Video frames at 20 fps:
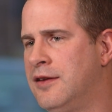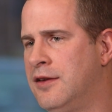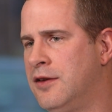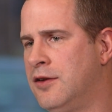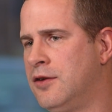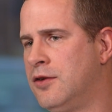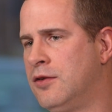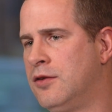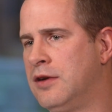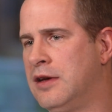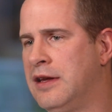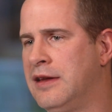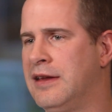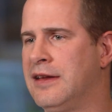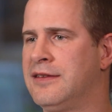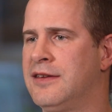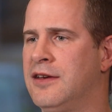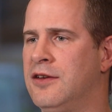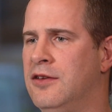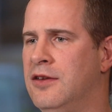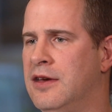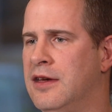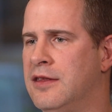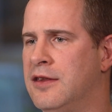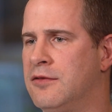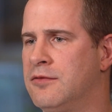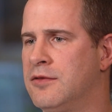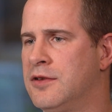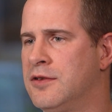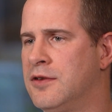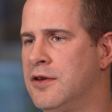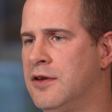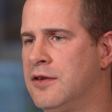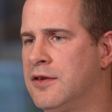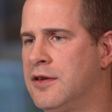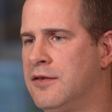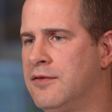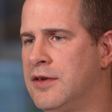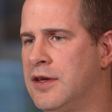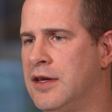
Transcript: to do, and that's how you get the result of